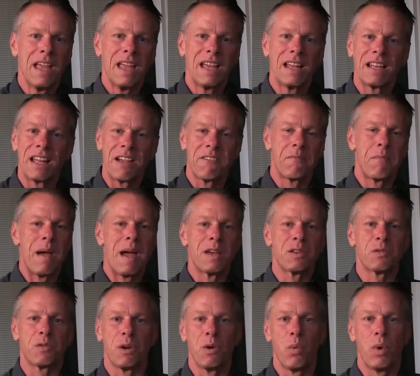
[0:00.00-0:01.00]
In life
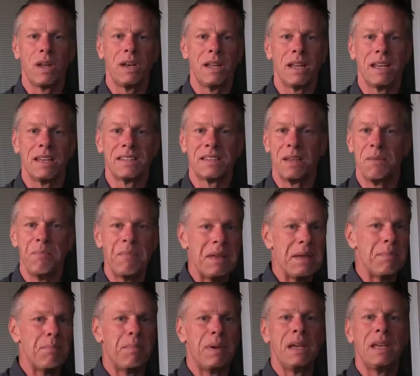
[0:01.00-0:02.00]
mastery, winning isn't
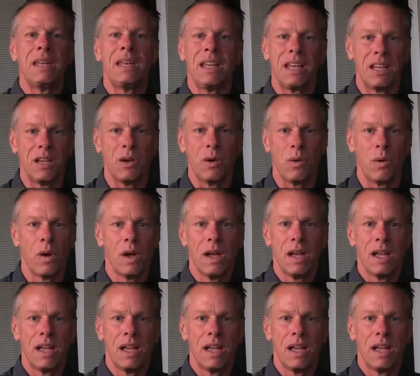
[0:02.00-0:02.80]
me beating you.